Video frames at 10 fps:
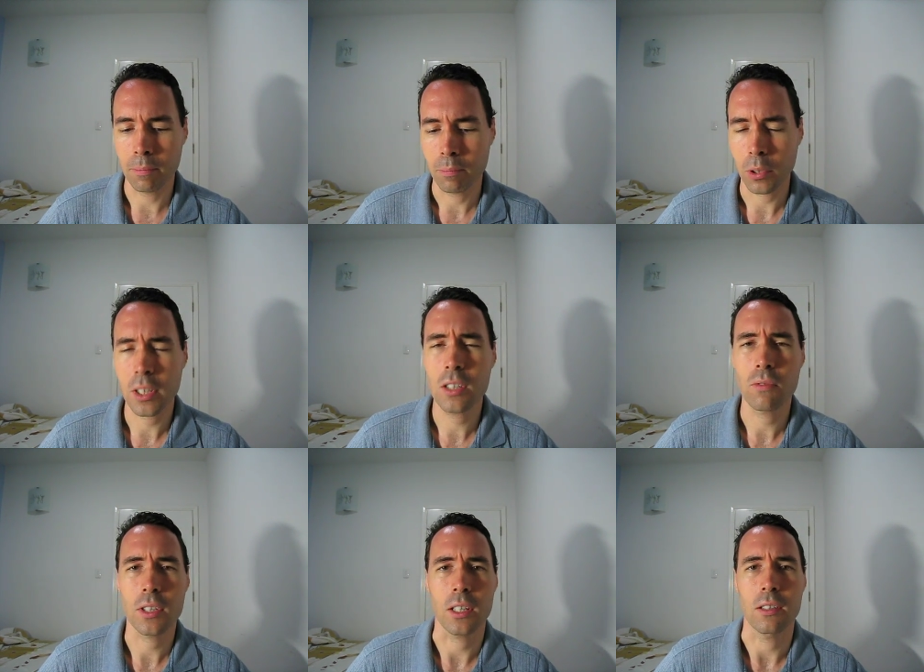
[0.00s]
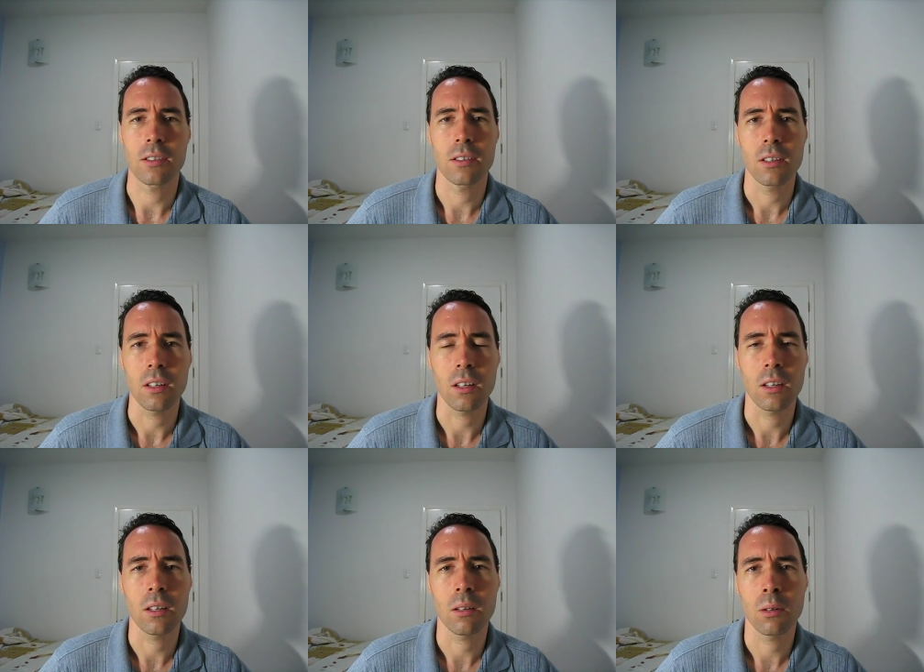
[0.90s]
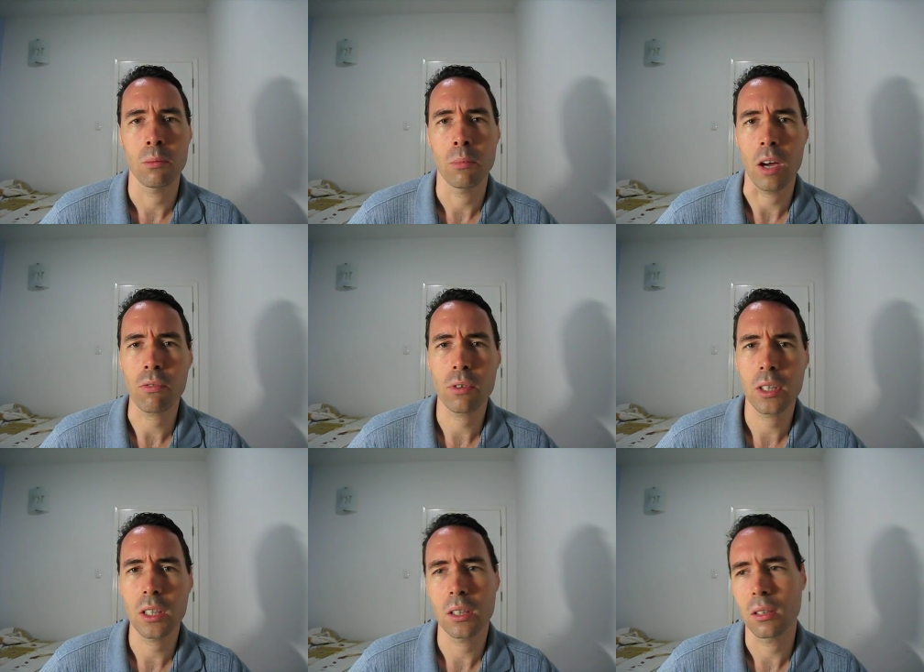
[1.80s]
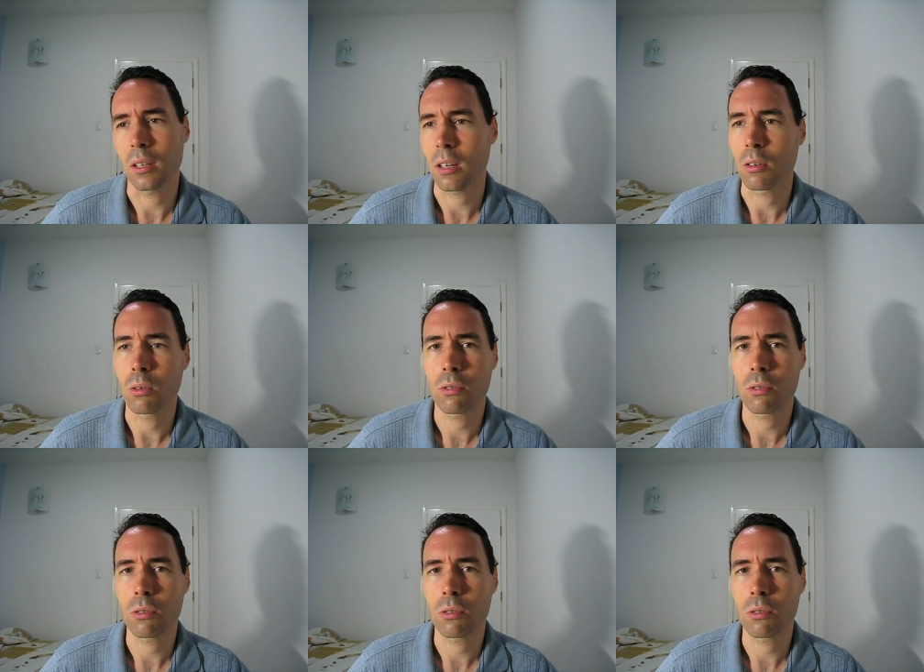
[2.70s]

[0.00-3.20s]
Police visits. Every, I don't know,